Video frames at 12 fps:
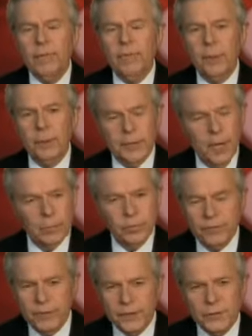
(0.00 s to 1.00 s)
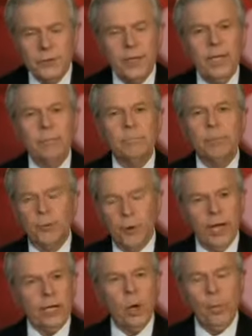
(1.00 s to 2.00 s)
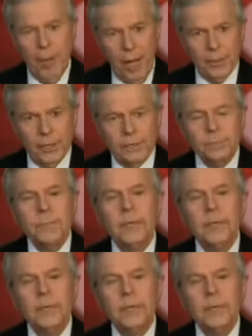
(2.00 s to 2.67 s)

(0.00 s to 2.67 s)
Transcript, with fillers: from a young professor named Barack Obama.